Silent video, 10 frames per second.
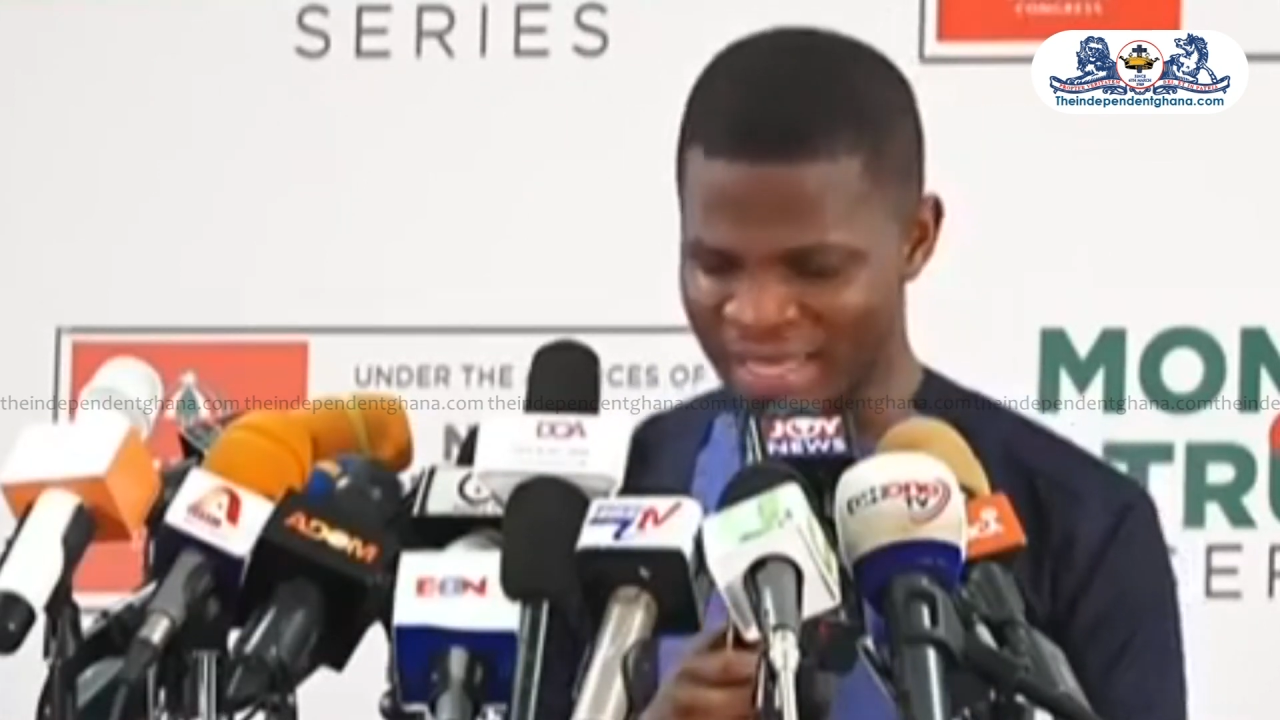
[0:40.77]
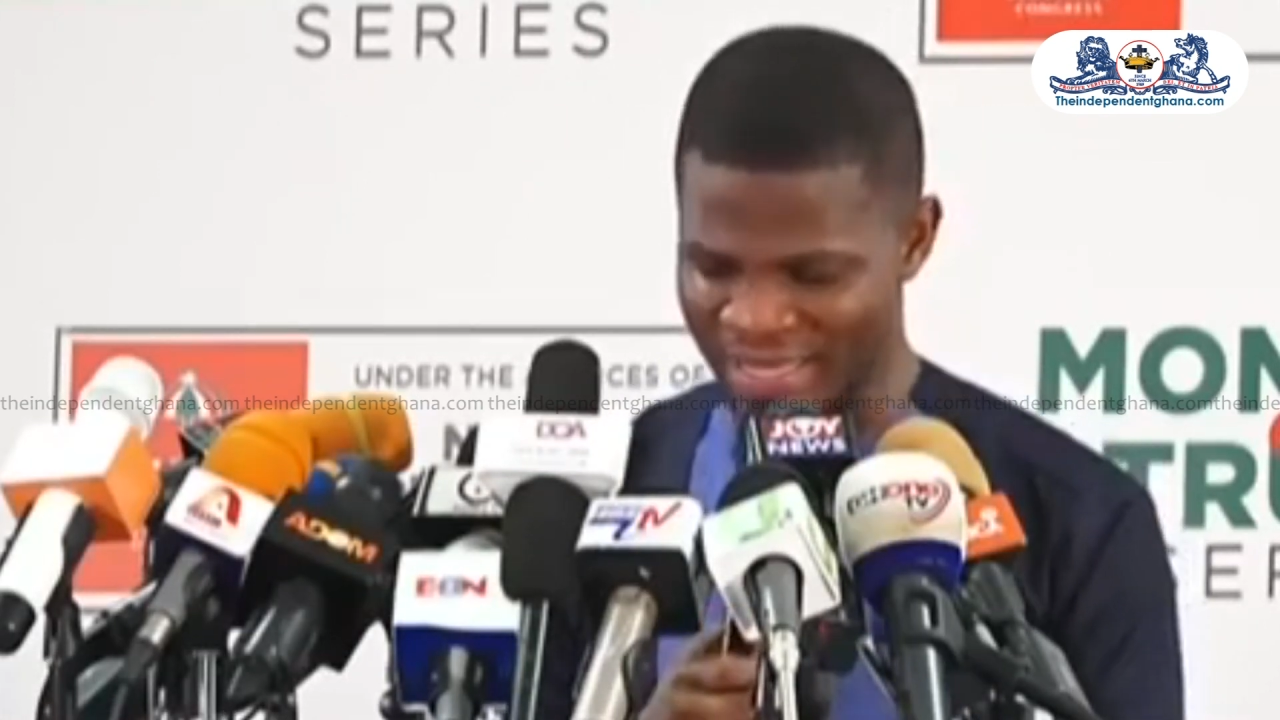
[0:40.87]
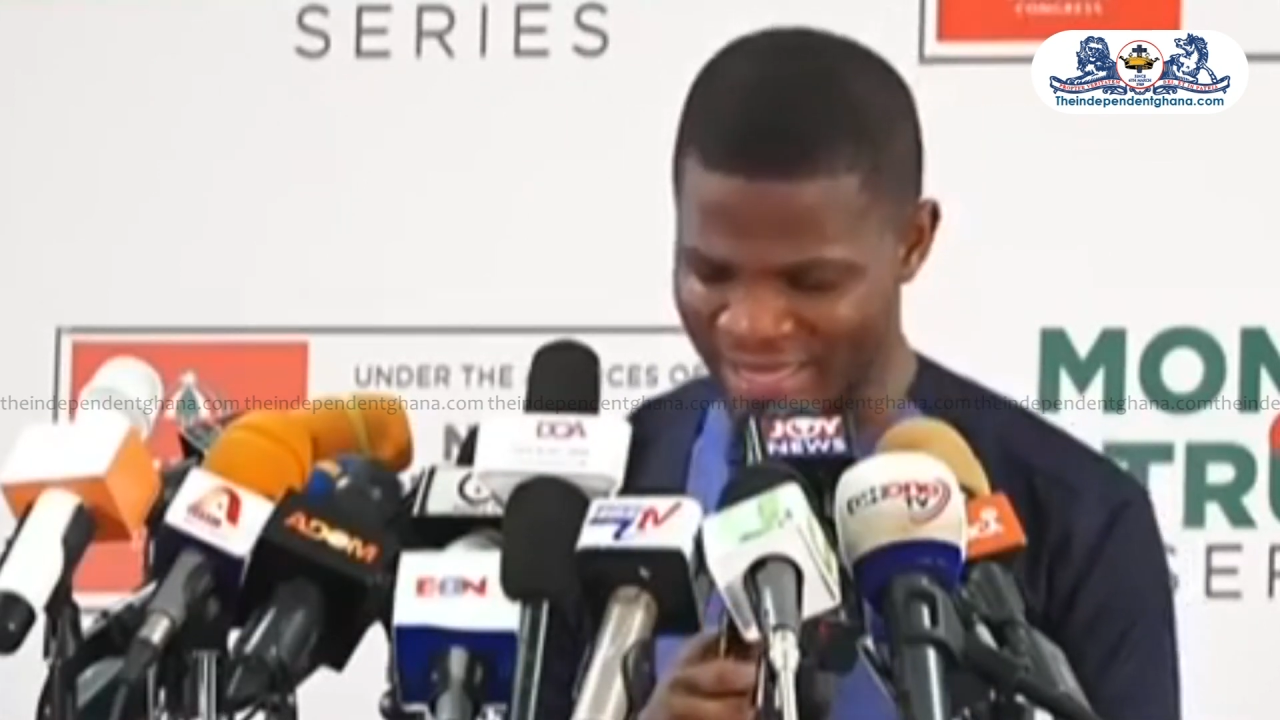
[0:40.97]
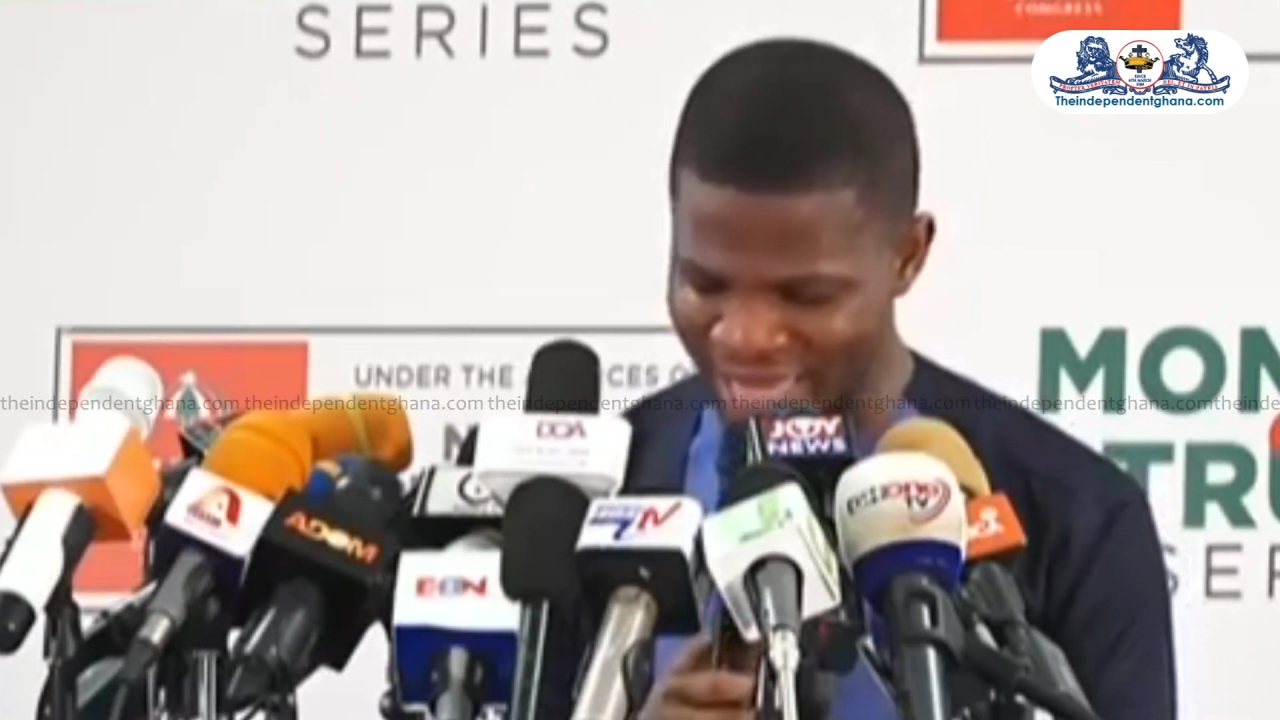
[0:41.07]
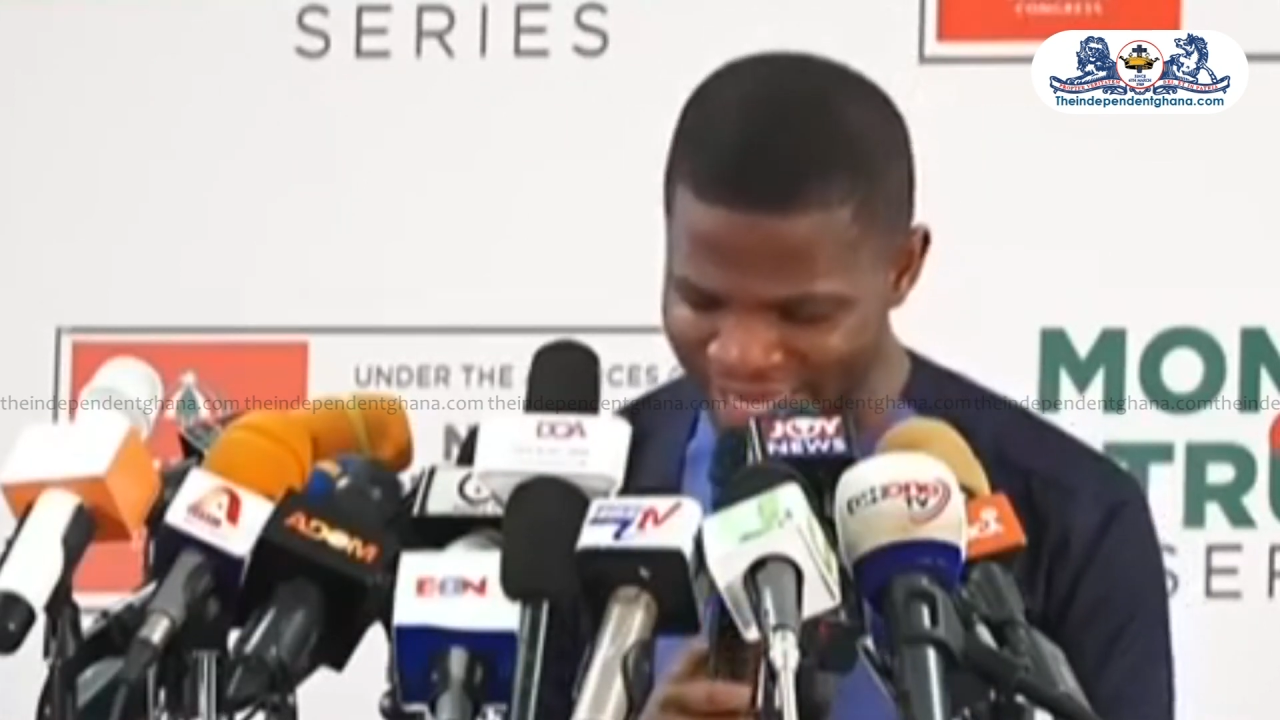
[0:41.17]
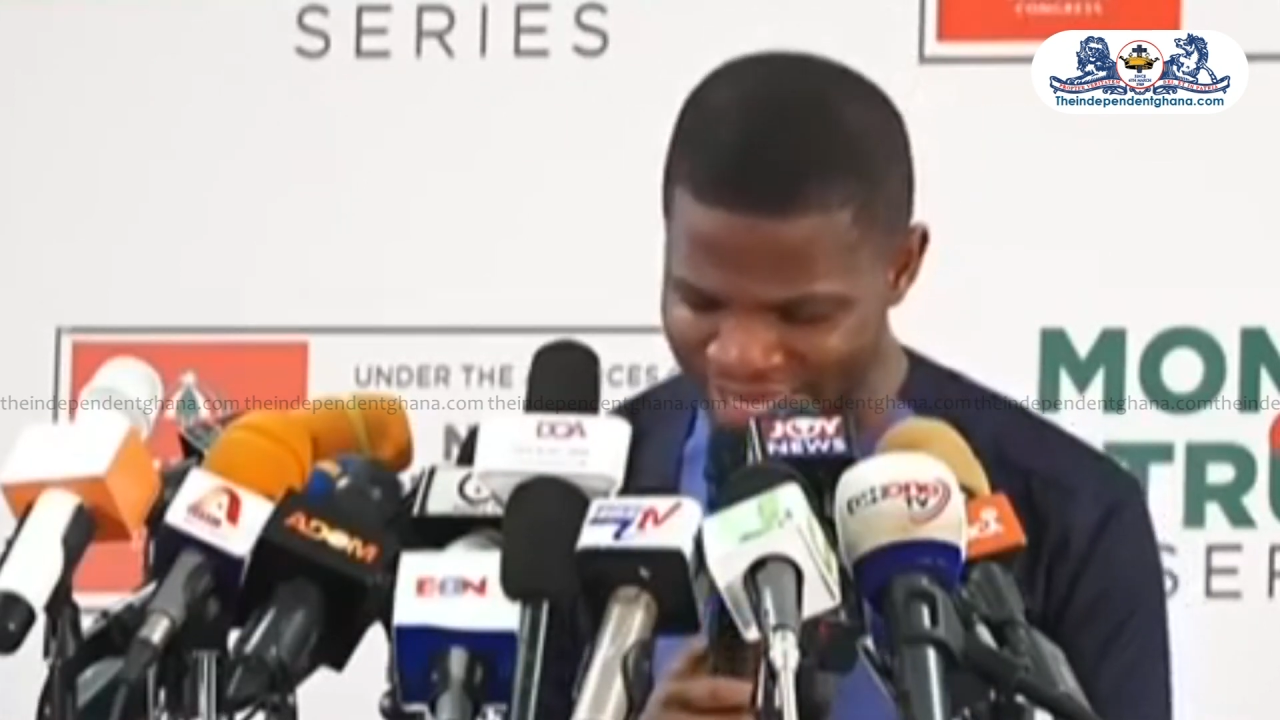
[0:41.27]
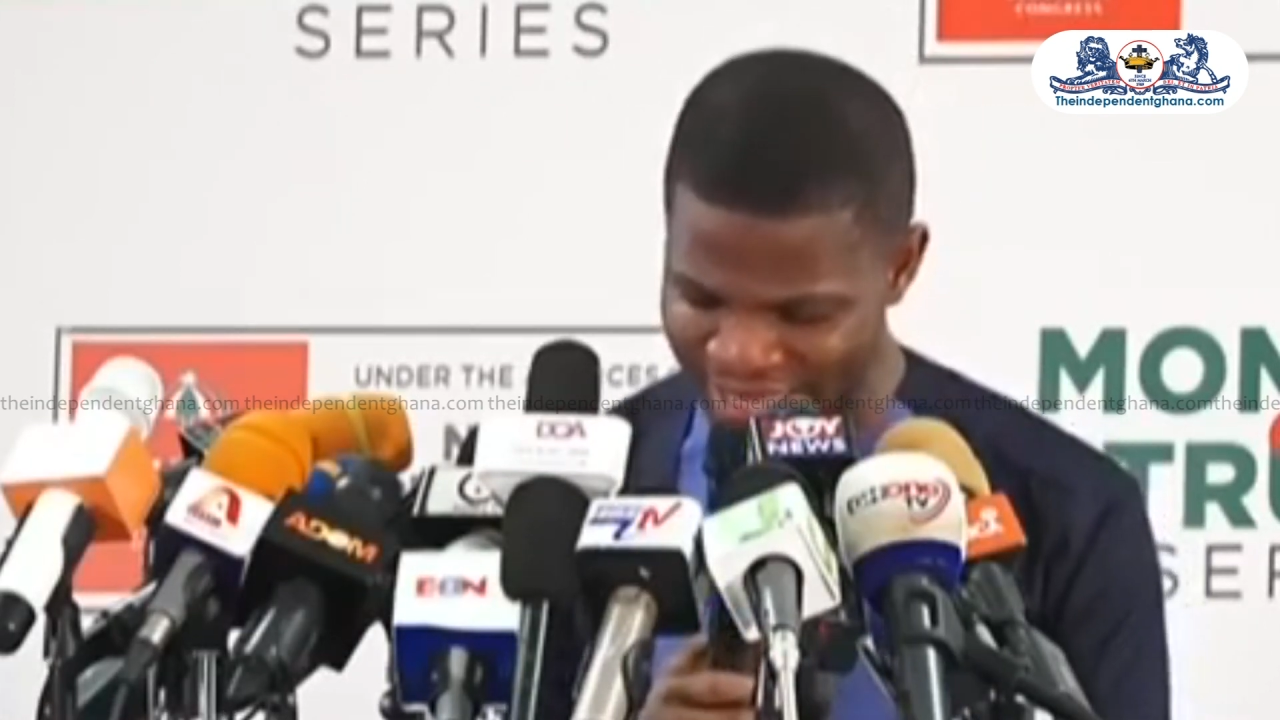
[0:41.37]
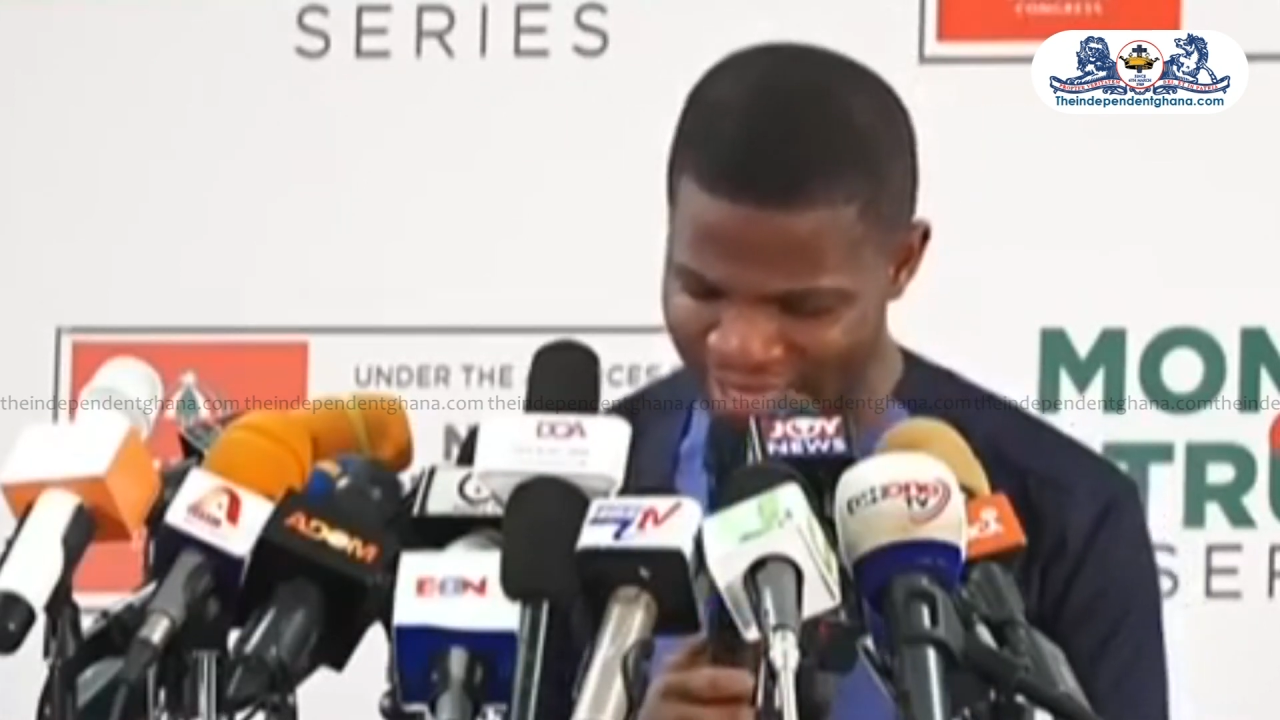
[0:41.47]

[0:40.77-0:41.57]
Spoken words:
state